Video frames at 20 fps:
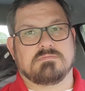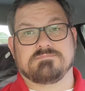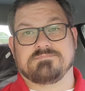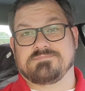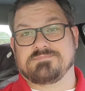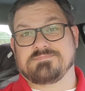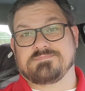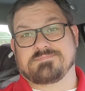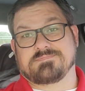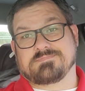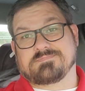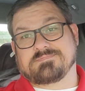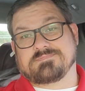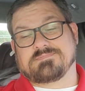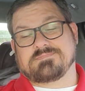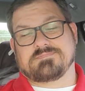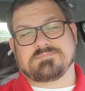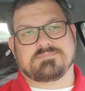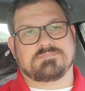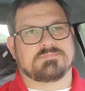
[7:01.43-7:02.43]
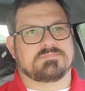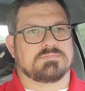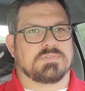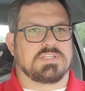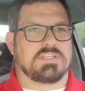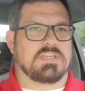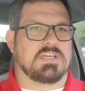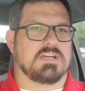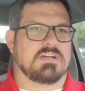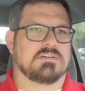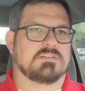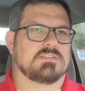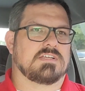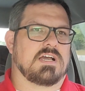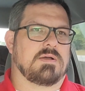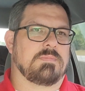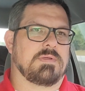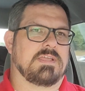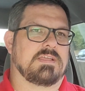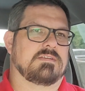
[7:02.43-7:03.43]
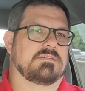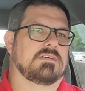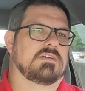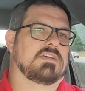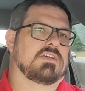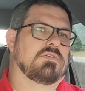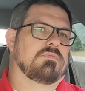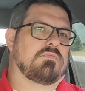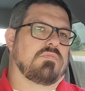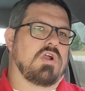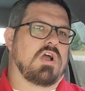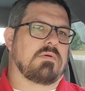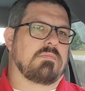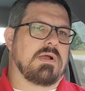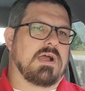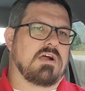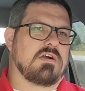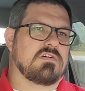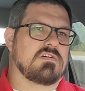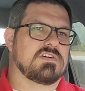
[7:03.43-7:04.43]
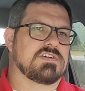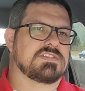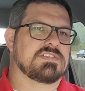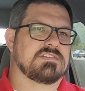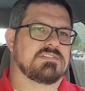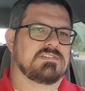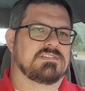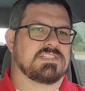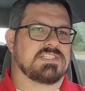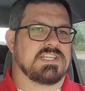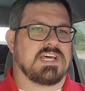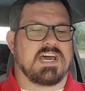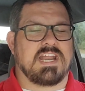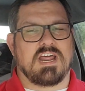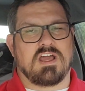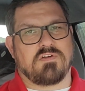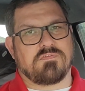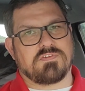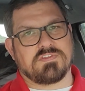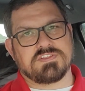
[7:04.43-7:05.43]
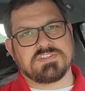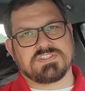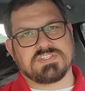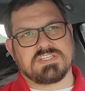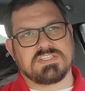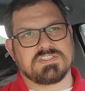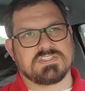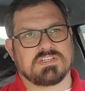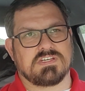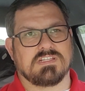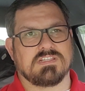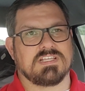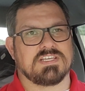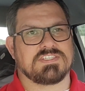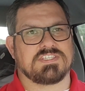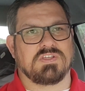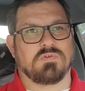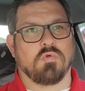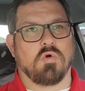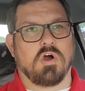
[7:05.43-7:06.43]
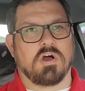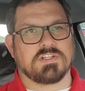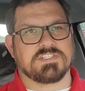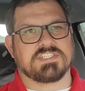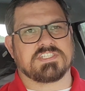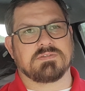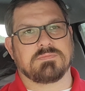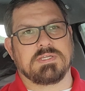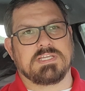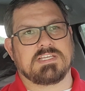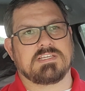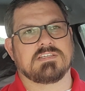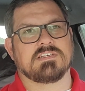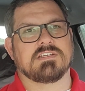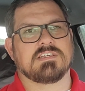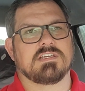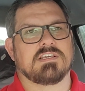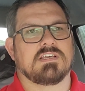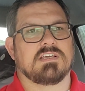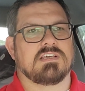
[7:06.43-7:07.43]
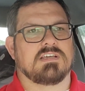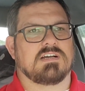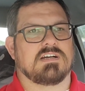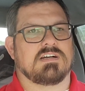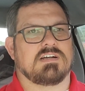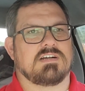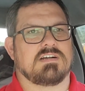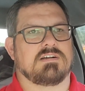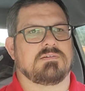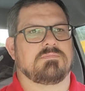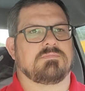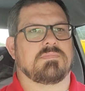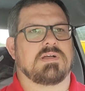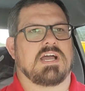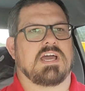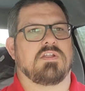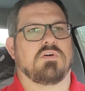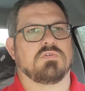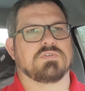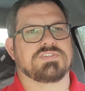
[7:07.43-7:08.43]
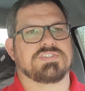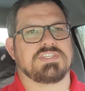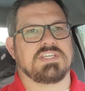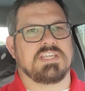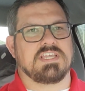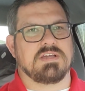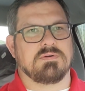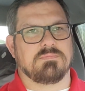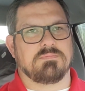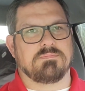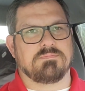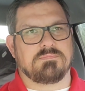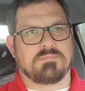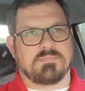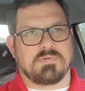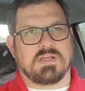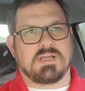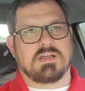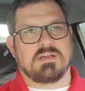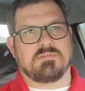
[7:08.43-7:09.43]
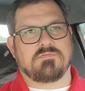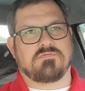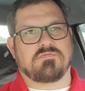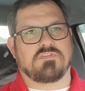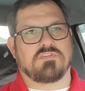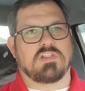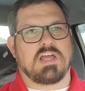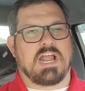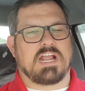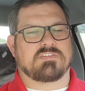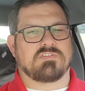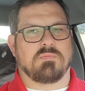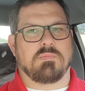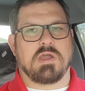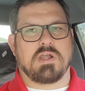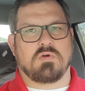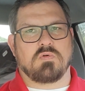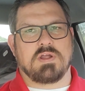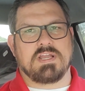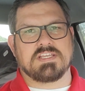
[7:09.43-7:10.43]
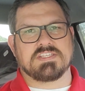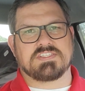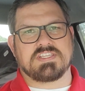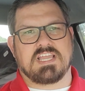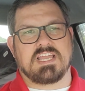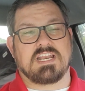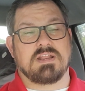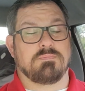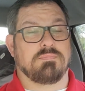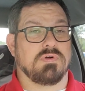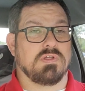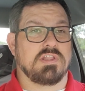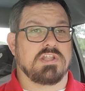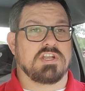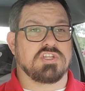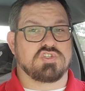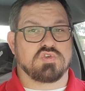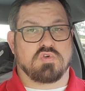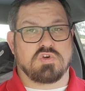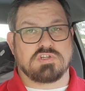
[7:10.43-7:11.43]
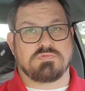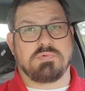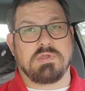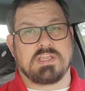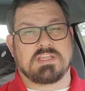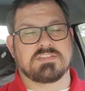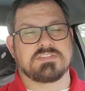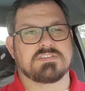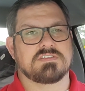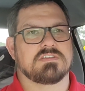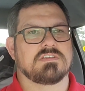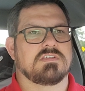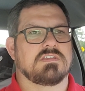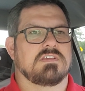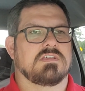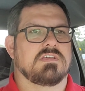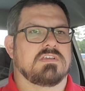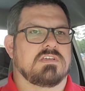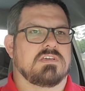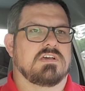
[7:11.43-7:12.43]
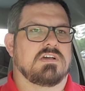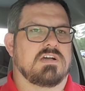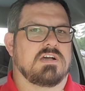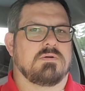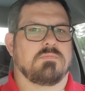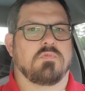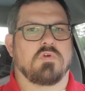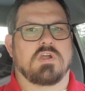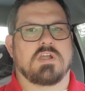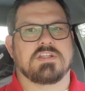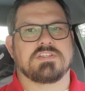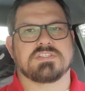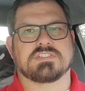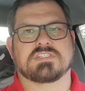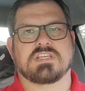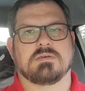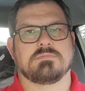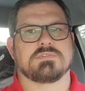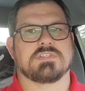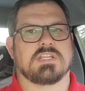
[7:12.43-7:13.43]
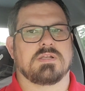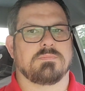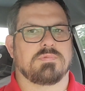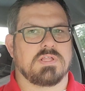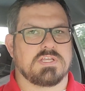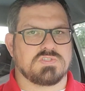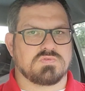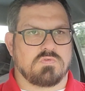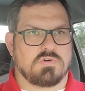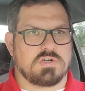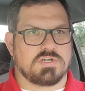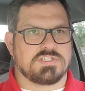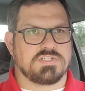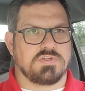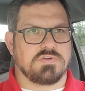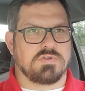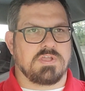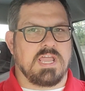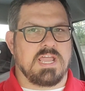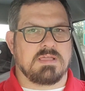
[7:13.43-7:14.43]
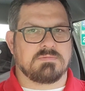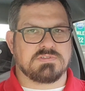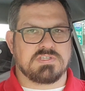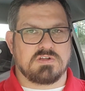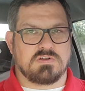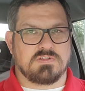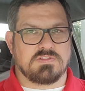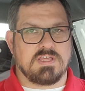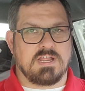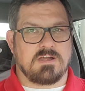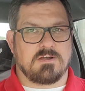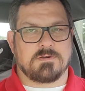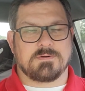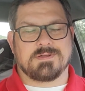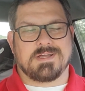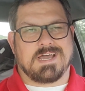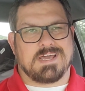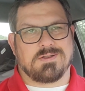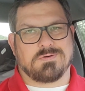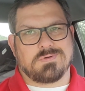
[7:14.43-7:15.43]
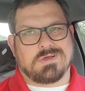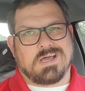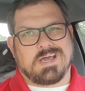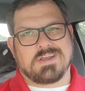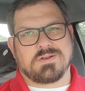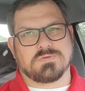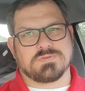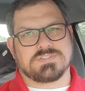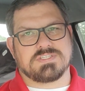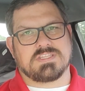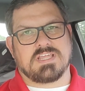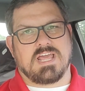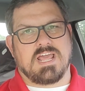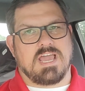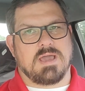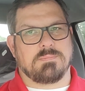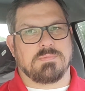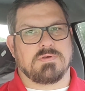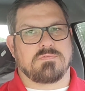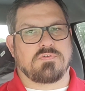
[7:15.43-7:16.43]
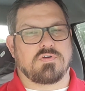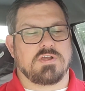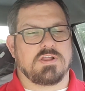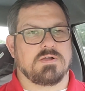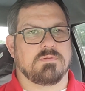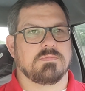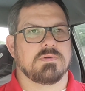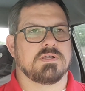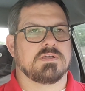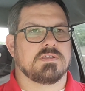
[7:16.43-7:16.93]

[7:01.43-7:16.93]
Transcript: but yeah, I mean, Brock Bowers is not out for the season unless he wants to be. I don't see him, uh, for lack of a better way of saying it, pulling a George Pickens, um, where he just comes in and plays one or two games here and there. I don't I don't see that happening for him.